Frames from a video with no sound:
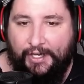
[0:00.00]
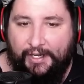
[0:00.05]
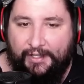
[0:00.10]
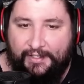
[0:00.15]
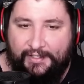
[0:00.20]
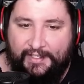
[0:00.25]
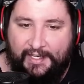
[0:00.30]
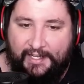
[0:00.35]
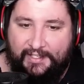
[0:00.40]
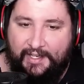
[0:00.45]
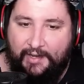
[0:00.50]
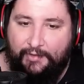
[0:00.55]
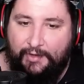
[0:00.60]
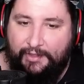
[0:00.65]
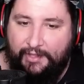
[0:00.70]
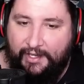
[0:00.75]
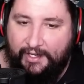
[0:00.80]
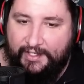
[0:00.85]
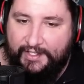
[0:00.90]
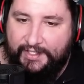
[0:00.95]
All right, this has
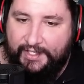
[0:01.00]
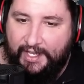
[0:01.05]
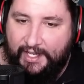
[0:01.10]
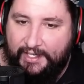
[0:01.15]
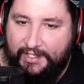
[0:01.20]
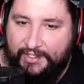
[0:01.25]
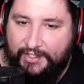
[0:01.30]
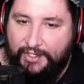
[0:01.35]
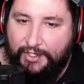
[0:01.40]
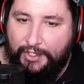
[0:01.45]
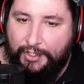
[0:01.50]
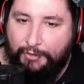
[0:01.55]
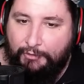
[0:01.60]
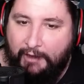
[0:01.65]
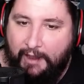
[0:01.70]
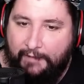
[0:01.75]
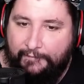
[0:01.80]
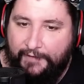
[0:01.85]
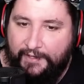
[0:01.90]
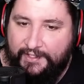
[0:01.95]
everything. It's not as
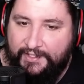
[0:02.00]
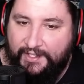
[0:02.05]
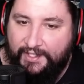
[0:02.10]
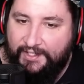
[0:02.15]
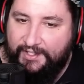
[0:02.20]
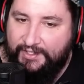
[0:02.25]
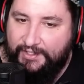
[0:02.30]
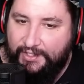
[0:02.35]
good graphics.